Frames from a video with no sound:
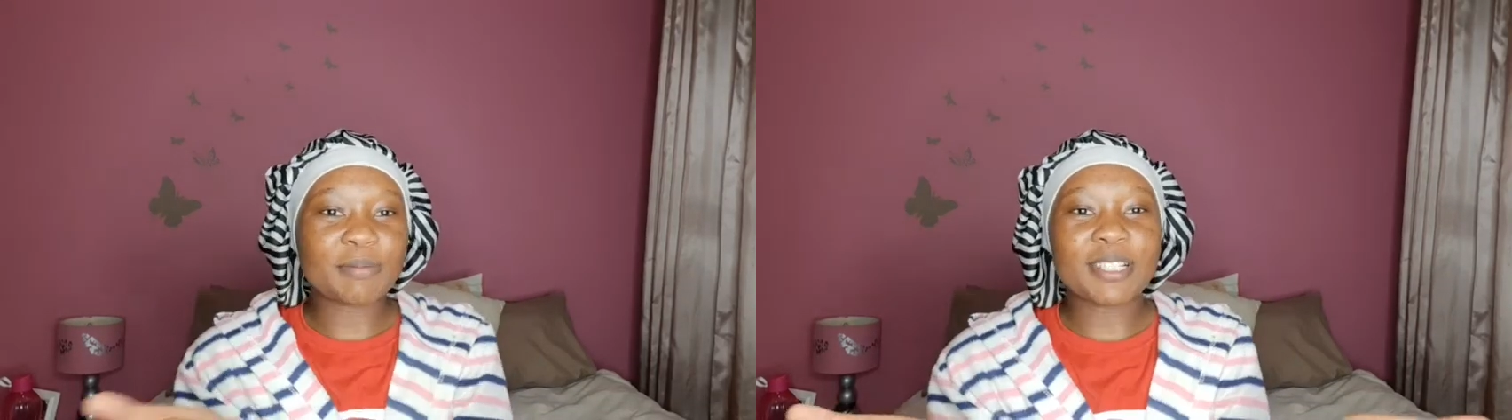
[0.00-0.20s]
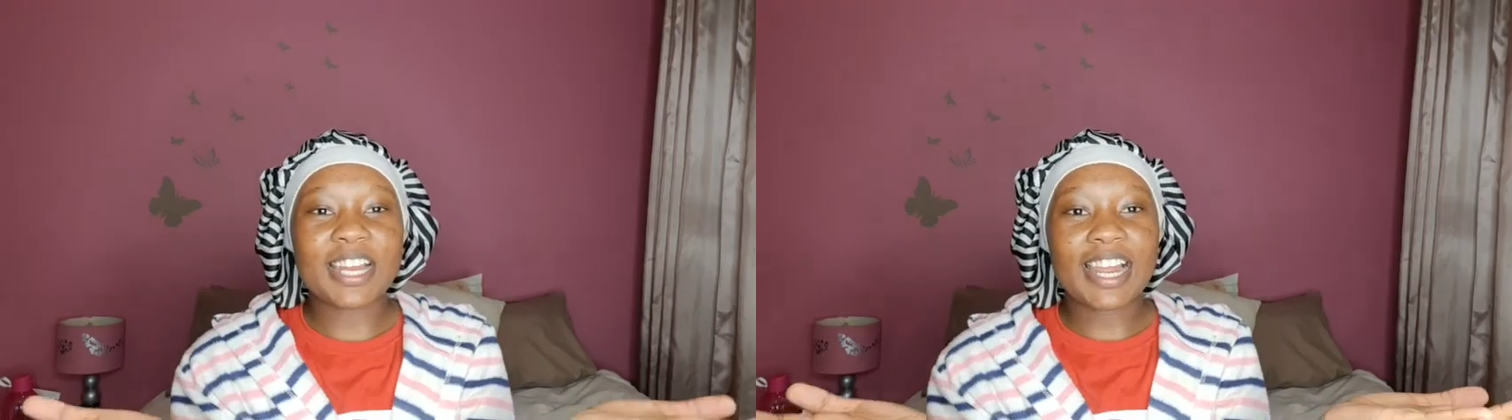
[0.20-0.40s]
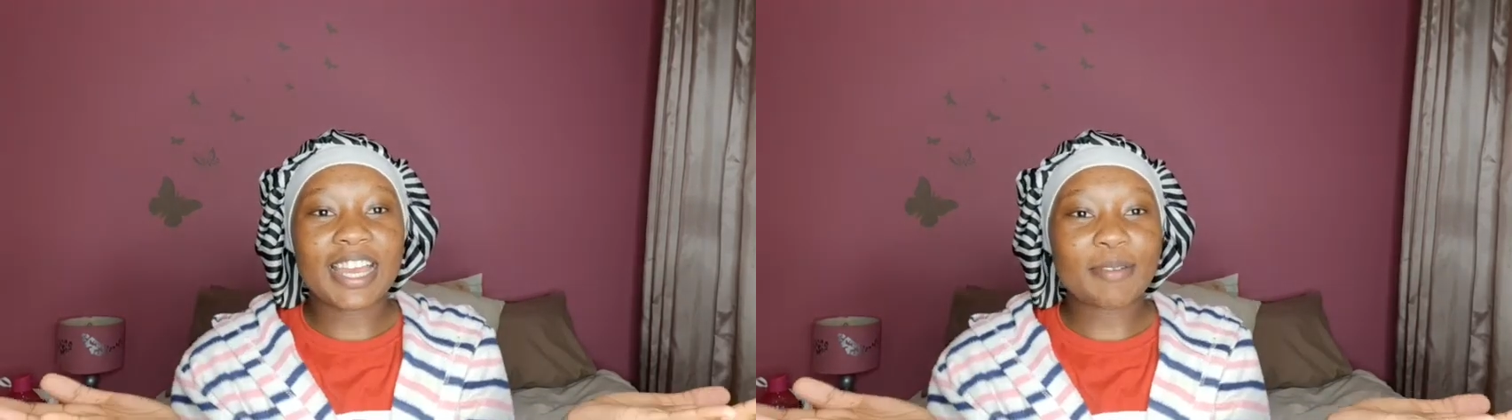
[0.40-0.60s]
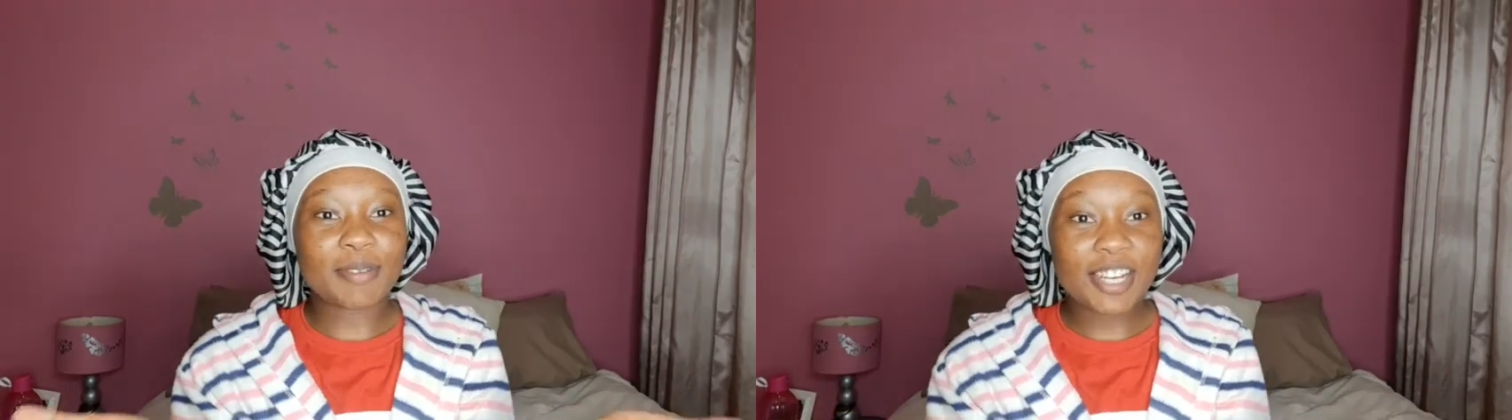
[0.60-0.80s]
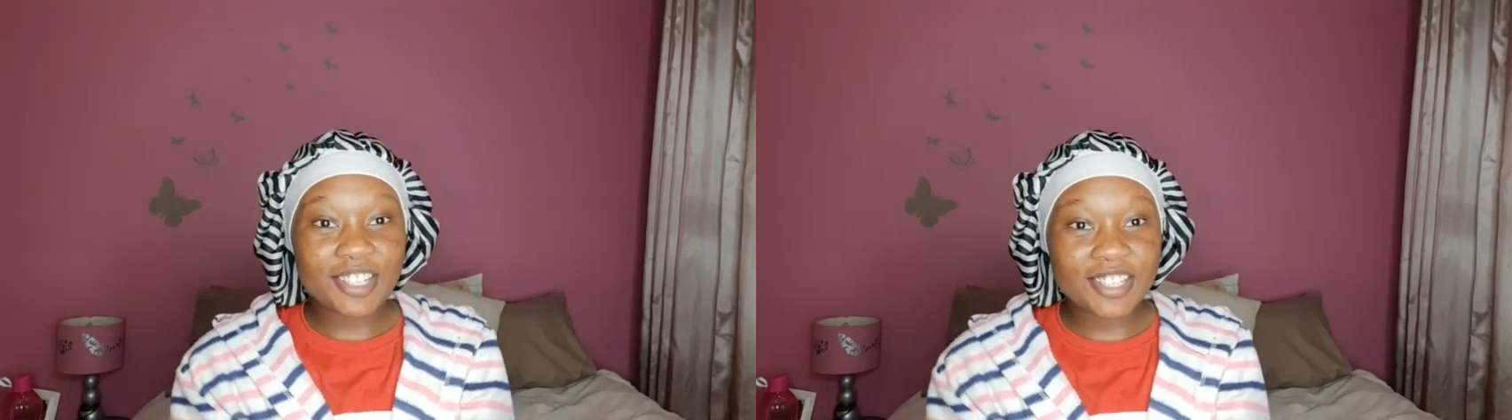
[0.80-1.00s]
to Lalak
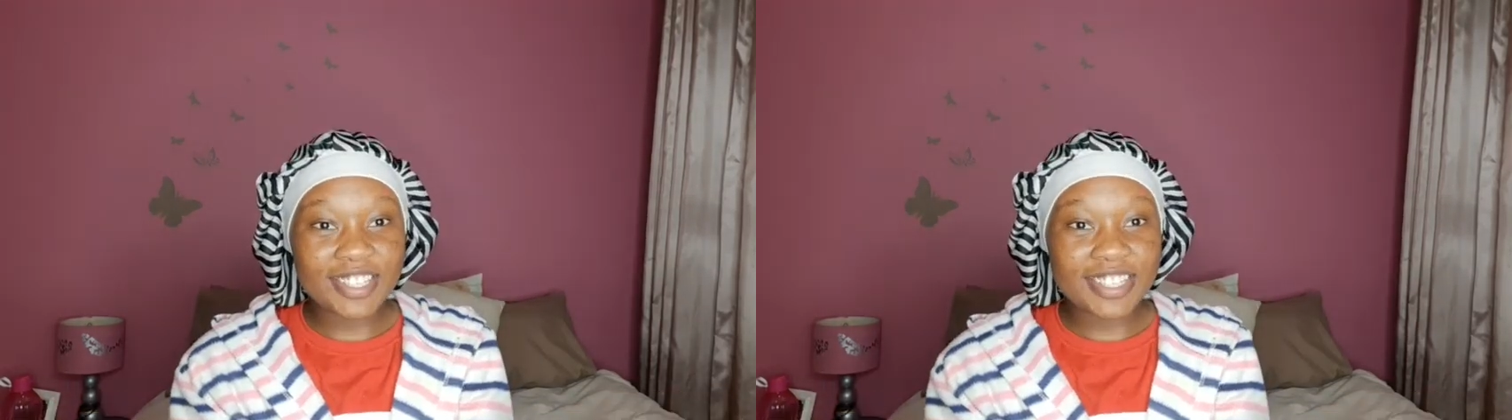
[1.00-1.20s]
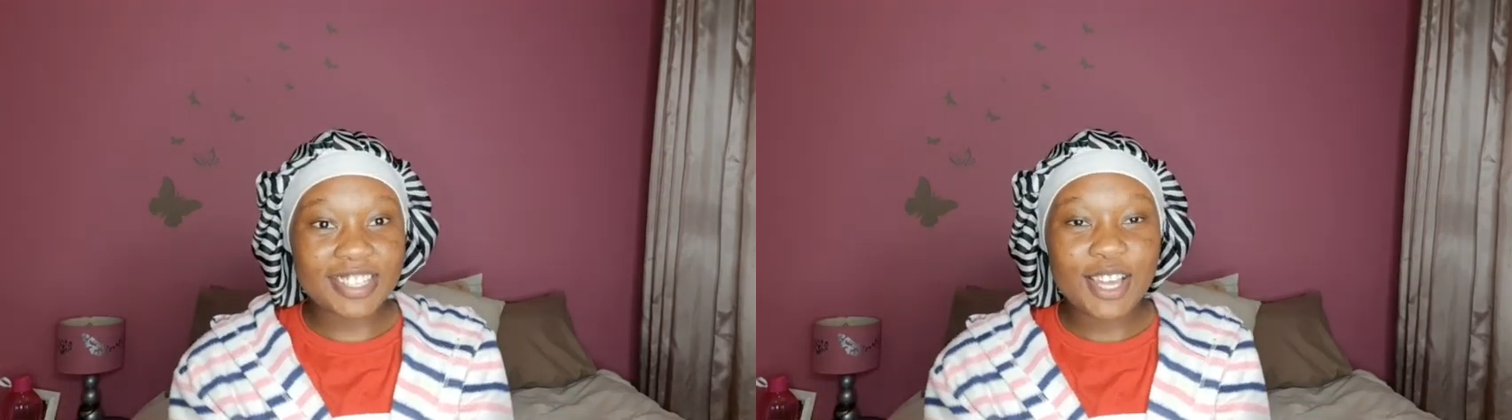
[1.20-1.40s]
Productions.